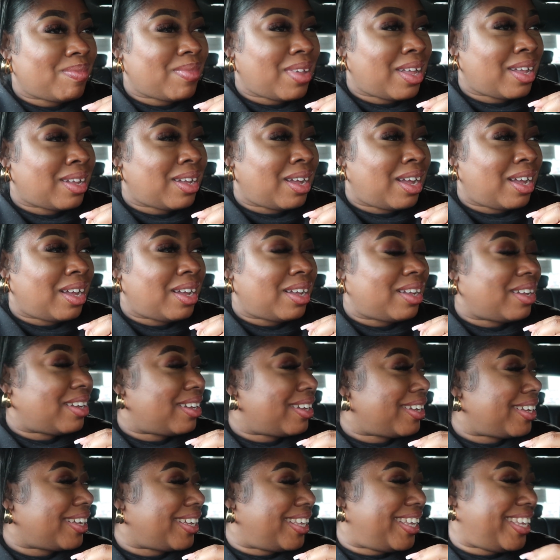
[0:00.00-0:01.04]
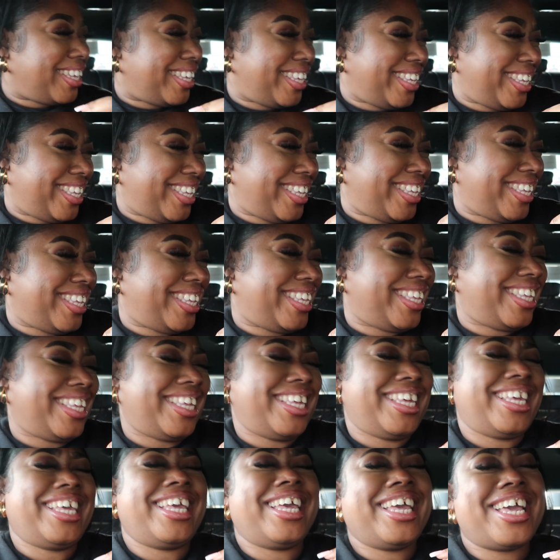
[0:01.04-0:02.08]
school runs type car,
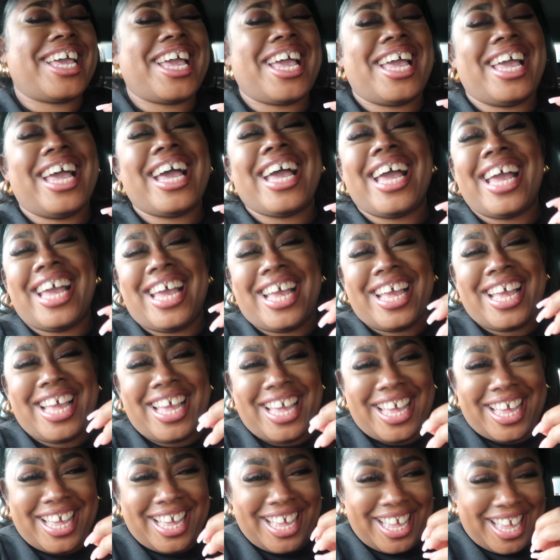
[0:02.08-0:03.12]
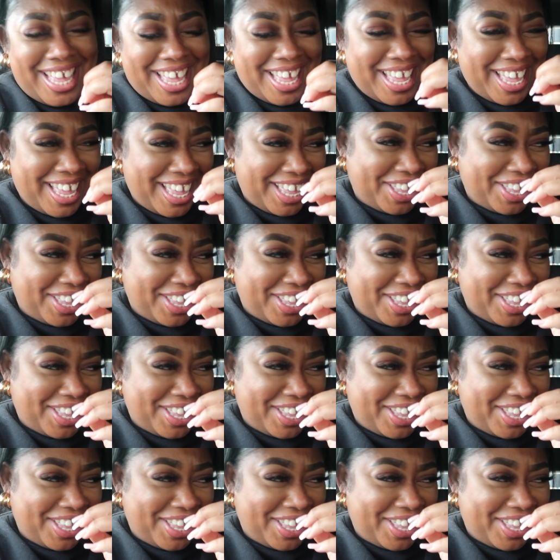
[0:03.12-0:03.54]
more so than luxury.